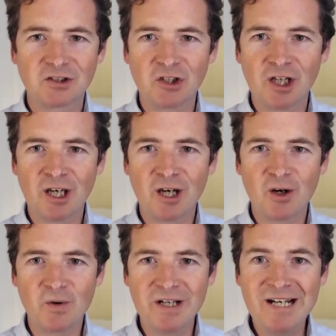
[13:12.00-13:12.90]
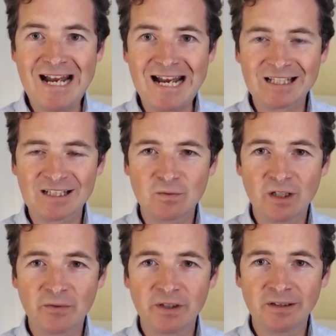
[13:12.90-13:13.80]
So, next,
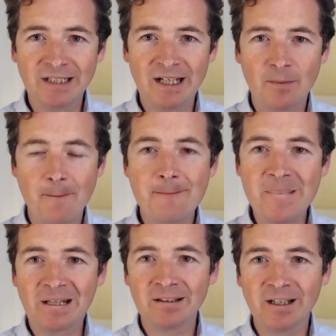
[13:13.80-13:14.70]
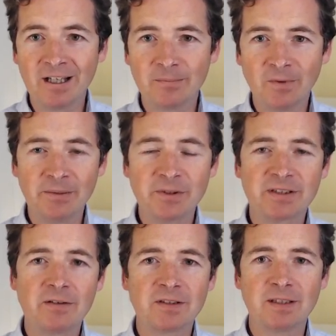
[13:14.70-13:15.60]
what have we got now? Middle name. Well, it
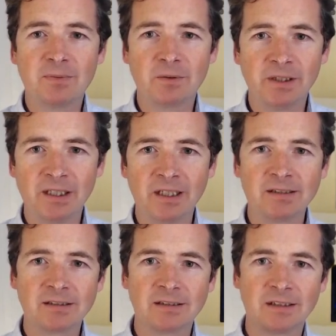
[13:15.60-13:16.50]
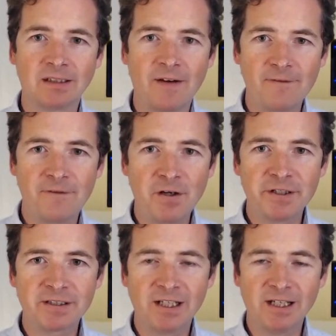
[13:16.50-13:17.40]
was so simple. We had
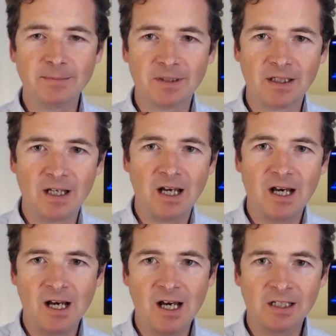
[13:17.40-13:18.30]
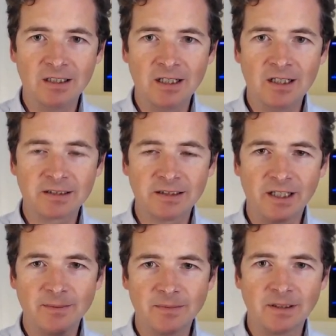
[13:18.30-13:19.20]
first name and last
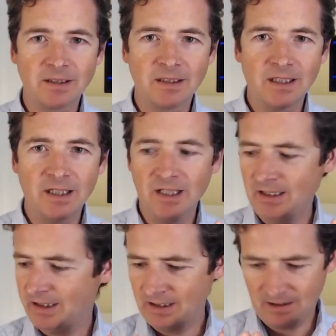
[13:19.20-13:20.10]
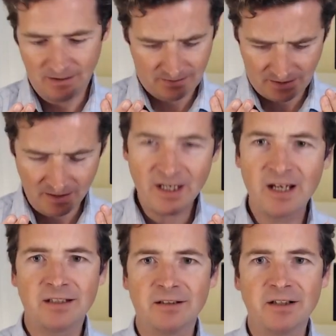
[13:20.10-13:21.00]
name. And I need a third
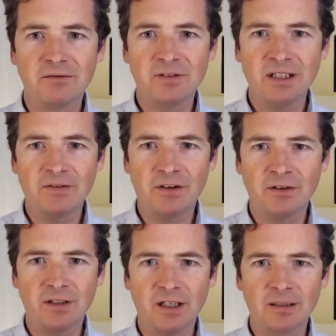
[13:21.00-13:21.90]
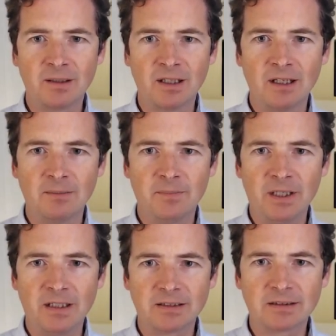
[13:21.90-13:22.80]
hand here. I don't really have a third hand.
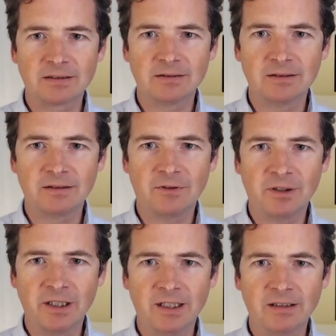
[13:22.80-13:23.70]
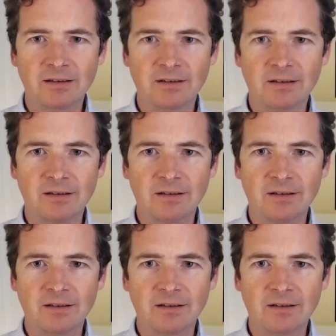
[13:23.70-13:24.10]
But, wrong hand.